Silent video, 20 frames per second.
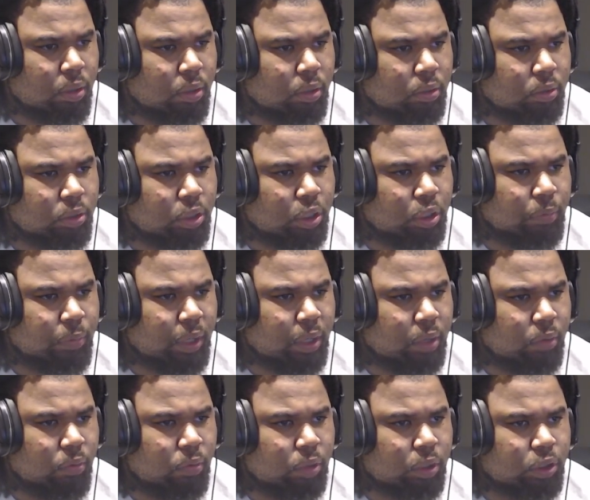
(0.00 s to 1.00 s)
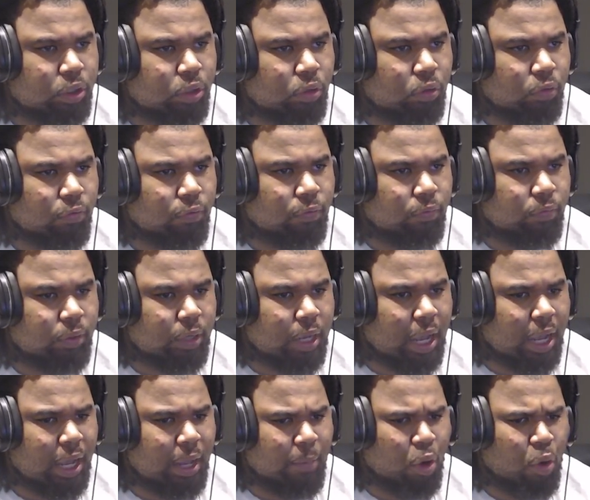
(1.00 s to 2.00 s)
Excuse me. One, two.
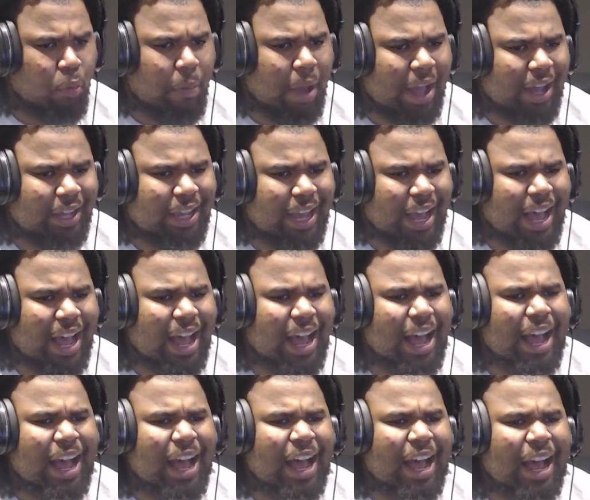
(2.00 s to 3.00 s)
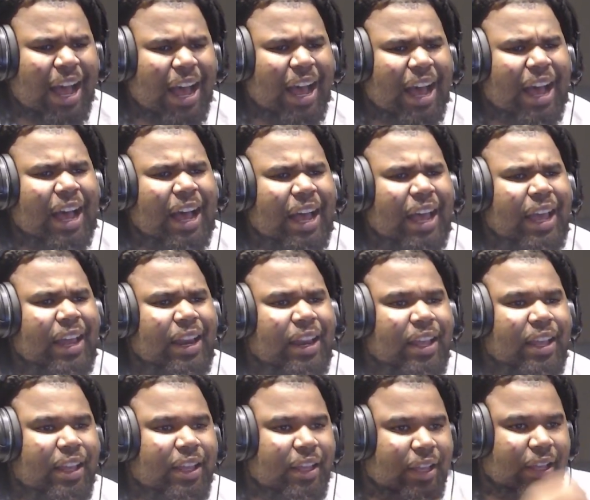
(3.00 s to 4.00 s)
Dime. Oh my God.
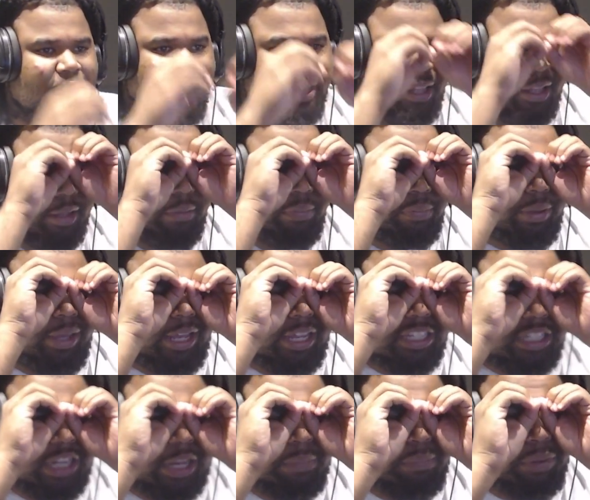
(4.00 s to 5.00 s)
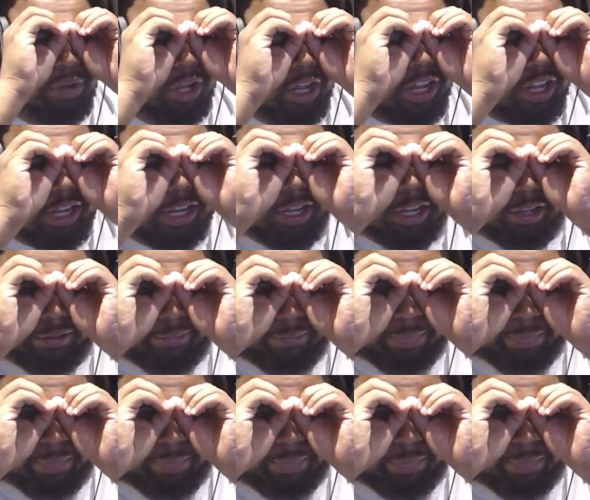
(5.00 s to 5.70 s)
PG Book.